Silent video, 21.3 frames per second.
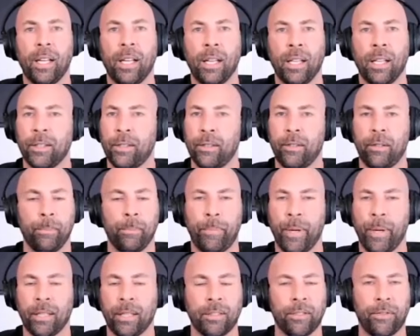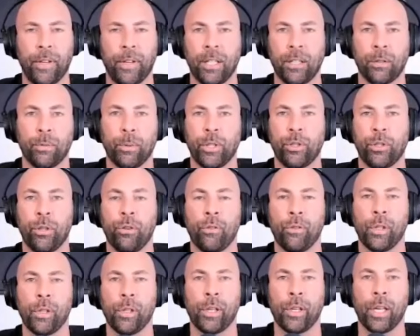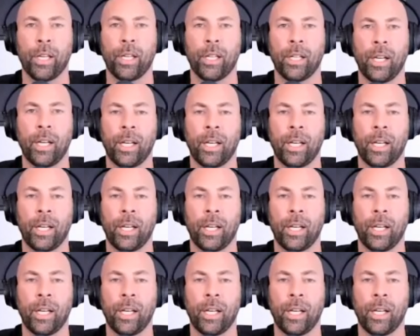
is best friends with Joe Rogan,